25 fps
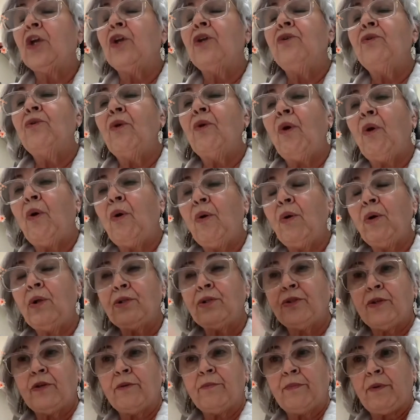You
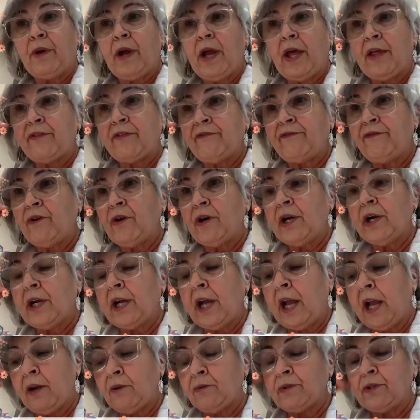hold your breath for a
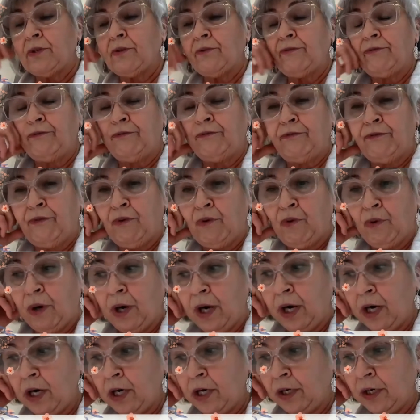count of
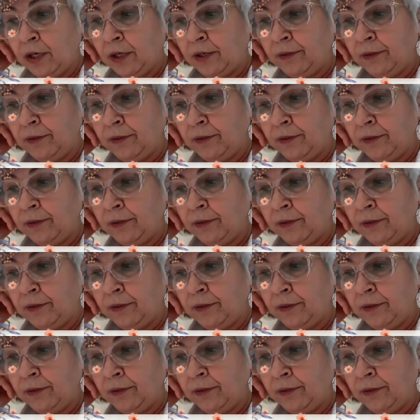4.